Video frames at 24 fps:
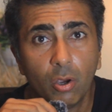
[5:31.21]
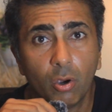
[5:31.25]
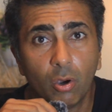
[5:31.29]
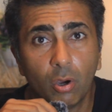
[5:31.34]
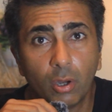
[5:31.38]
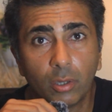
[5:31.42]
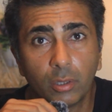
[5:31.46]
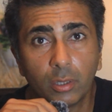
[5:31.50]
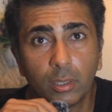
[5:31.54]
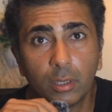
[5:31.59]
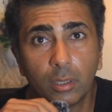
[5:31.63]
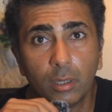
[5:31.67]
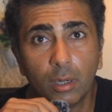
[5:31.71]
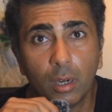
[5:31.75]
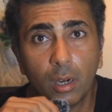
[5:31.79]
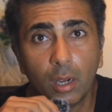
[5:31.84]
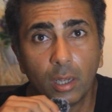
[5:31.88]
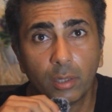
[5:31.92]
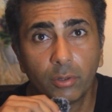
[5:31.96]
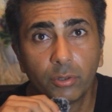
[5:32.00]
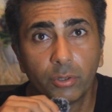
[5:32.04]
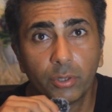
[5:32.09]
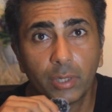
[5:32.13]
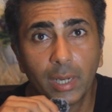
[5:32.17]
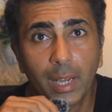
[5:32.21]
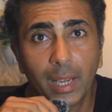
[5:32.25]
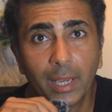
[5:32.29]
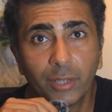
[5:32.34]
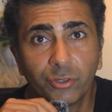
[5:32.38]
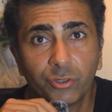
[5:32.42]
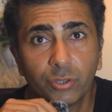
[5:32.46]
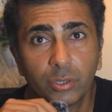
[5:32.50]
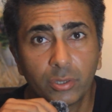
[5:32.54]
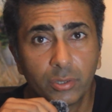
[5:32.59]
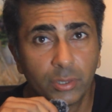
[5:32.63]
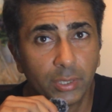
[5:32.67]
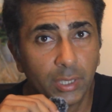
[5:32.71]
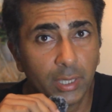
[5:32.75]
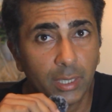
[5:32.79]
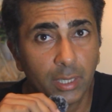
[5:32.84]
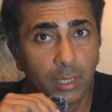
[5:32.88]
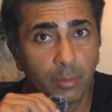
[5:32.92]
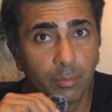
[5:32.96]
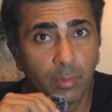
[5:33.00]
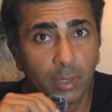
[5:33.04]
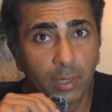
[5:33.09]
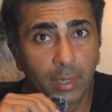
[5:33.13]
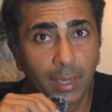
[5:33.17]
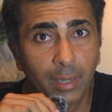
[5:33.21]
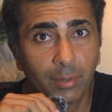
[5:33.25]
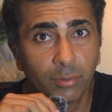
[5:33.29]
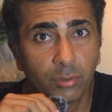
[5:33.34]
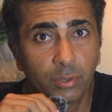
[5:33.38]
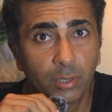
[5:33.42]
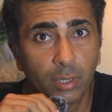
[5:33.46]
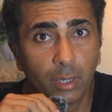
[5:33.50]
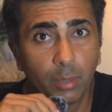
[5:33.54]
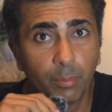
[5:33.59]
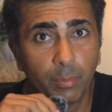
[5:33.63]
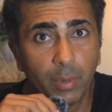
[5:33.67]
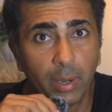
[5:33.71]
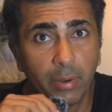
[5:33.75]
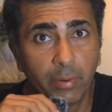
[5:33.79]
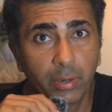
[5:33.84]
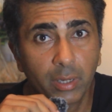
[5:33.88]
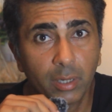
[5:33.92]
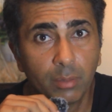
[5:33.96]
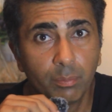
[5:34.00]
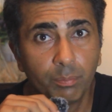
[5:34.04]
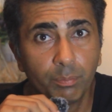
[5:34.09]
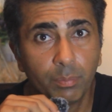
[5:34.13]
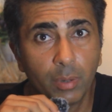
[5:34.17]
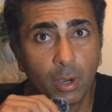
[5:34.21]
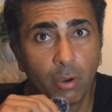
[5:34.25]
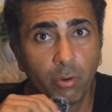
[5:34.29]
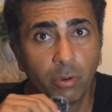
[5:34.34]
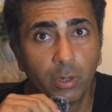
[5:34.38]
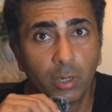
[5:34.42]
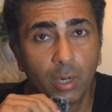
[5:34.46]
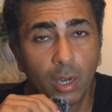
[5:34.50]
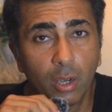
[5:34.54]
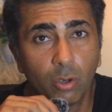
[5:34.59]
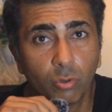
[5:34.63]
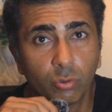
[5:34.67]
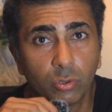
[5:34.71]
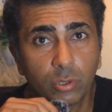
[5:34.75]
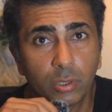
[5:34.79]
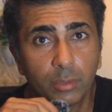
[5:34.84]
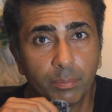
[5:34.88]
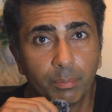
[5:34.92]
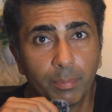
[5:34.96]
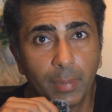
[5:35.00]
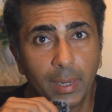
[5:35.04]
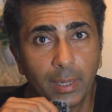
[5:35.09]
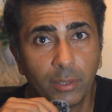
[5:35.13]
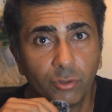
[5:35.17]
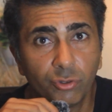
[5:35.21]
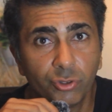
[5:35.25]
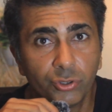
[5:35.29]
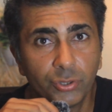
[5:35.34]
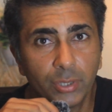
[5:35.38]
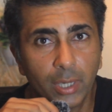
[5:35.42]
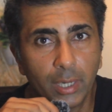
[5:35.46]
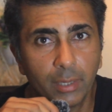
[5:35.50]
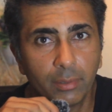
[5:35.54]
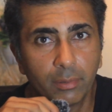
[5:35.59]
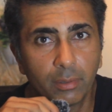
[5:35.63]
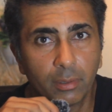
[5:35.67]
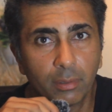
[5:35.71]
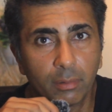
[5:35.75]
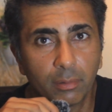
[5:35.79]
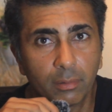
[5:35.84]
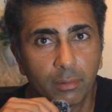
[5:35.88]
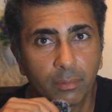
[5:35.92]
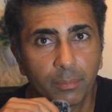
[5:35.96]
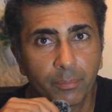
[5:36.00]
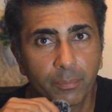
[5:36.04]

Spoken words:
on the Arthur Ashe Stadium against the American powerhouse Ben Shelton.